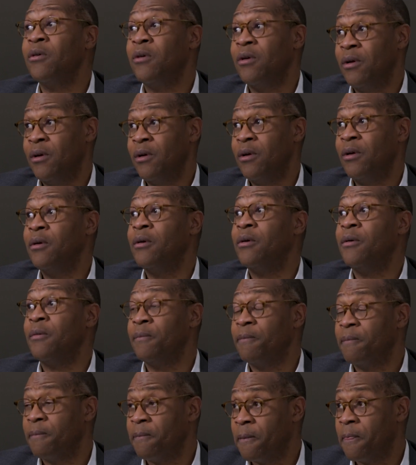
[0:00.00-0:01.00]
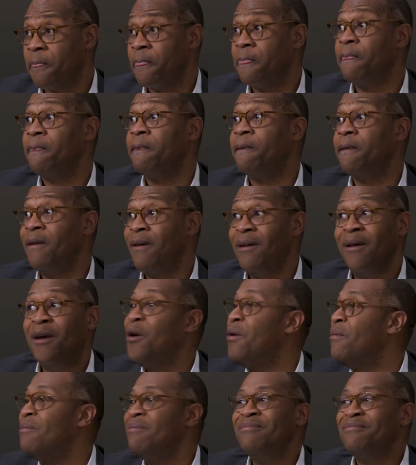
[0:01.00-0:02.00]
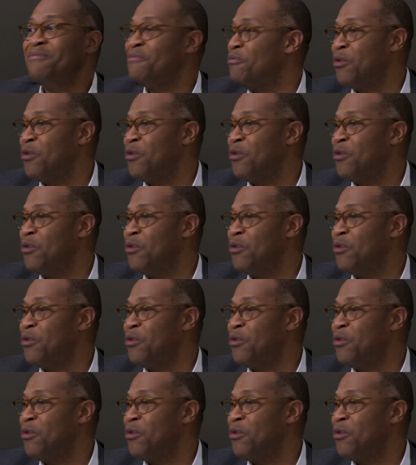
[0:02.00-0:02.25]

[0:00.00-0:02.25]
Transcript: Got there back in the 1970s.